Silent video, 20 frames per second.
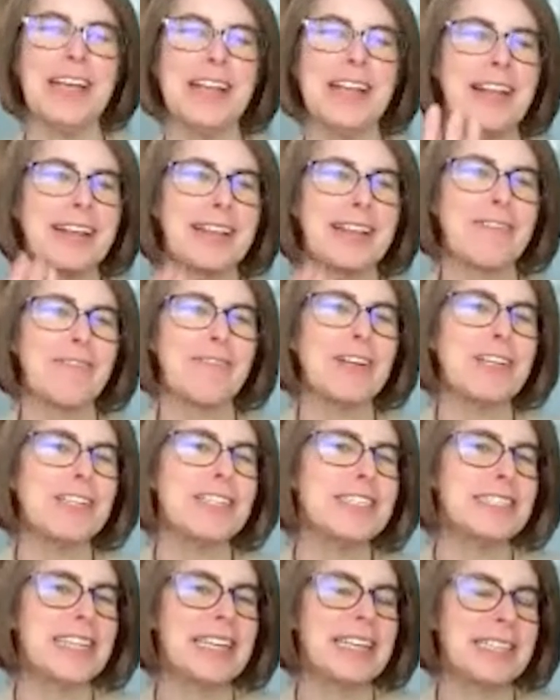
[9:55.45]
And like the
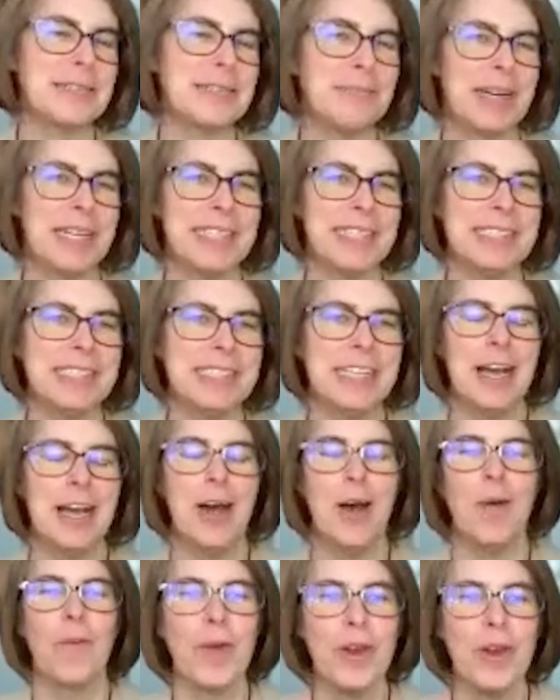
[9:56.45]
first 6 months,
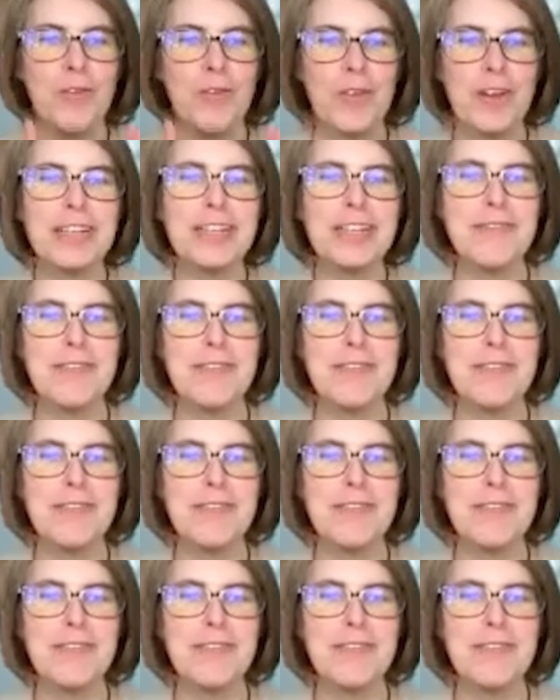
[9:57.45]
we really